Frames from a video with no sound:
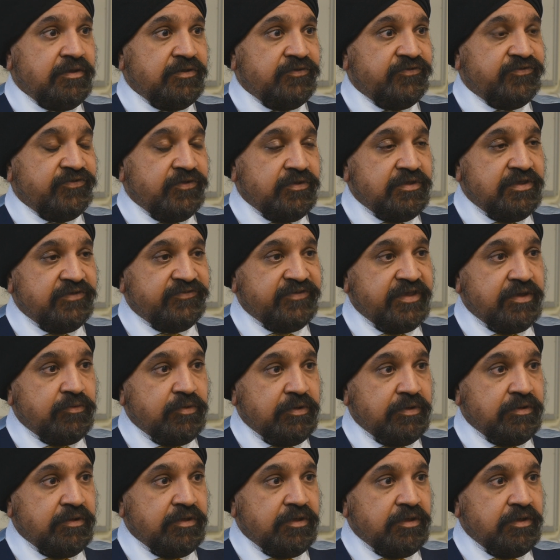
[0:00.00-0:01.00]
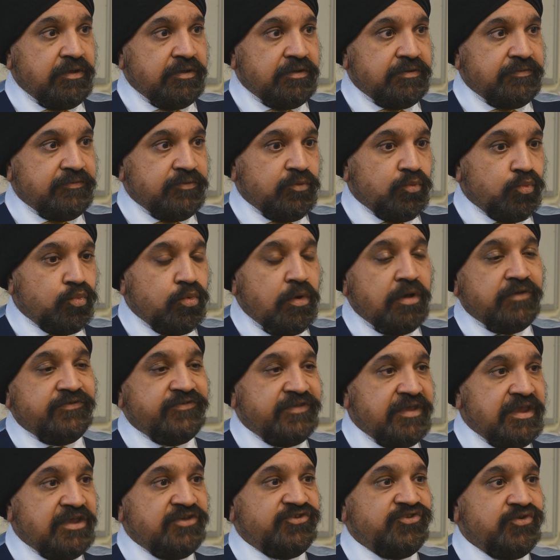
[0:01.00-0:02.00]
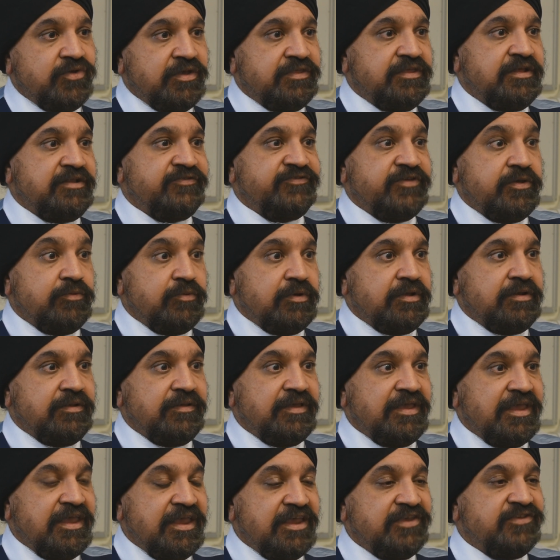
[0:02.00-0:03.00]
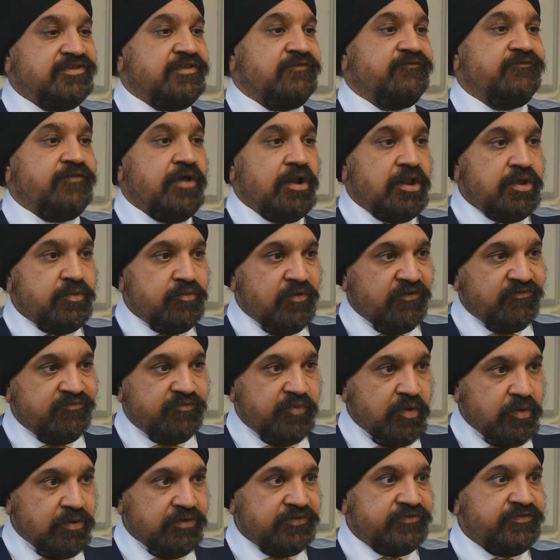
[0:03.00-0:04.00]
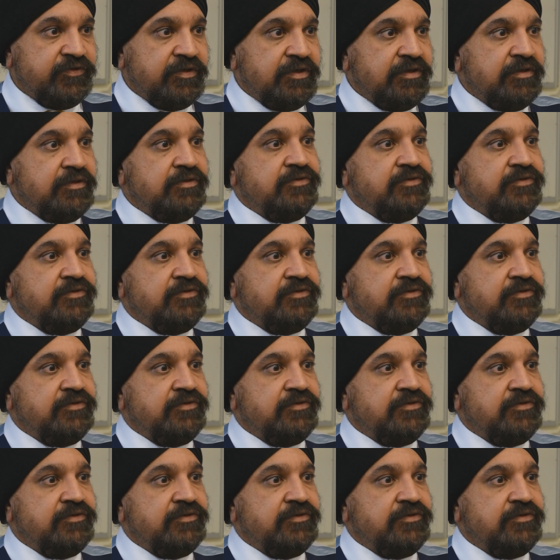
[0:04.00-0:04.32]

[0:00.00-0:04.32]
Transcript: So you say, well, what's the issue? And they'll say, well, it's the volume of books.